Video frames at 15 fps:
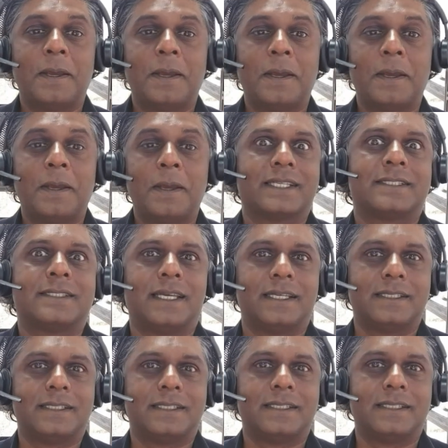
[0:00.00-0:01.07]
People are
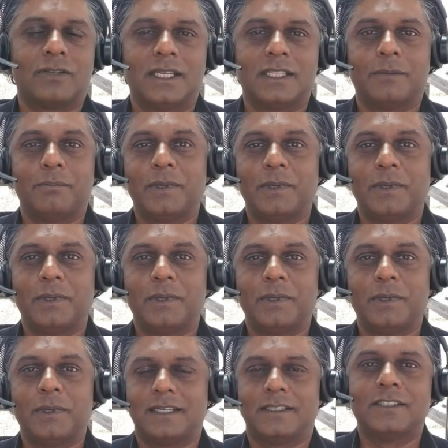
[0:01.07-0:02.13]
excited to try them. People are
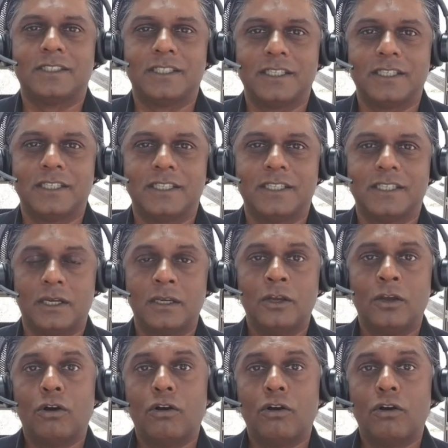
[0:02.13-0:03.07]
excited to give it a try.